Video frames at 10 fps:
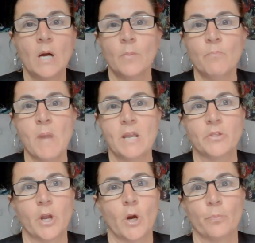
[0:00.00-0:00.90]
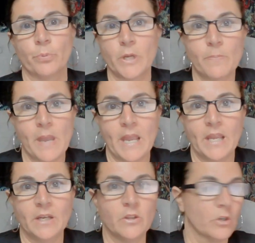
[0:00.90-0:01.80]
make their
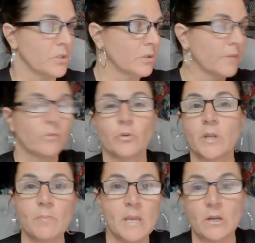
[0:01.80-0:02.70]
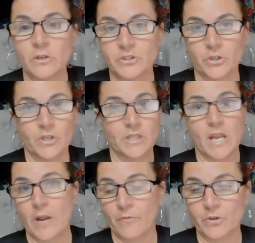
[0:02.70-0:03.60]
delivery meals during the
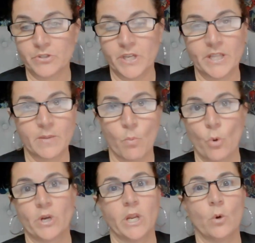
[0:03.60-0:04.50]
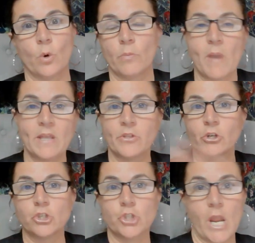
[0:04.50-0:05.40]
day, first thing in the morning, or make their
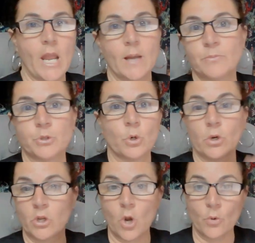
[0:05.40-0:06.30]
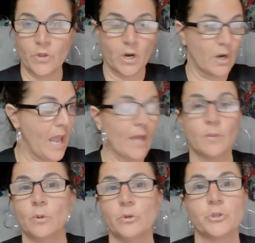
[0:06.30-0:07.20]
jams or, their
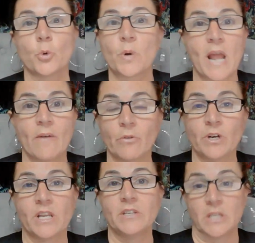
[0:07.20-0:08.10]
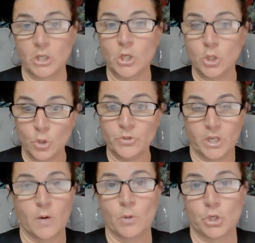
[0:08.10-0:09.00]
edibles or whatever it is, and could use a
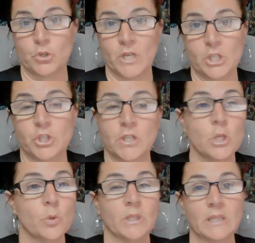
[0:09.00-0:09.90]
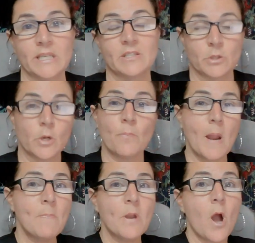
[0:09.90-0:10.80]
commercial kitchen that you could lease. So there
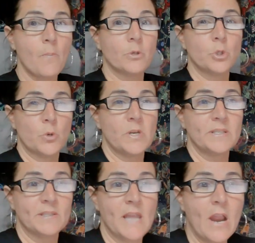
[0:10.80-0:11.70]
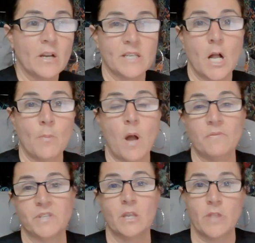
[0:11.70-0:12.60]
might be opportunities there to help
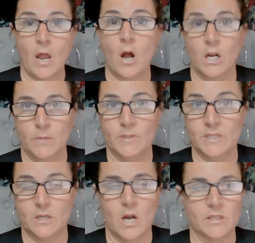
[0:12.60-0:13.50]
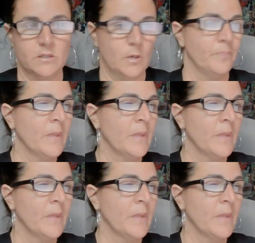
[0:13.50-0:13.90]
offset that occupancy cost. So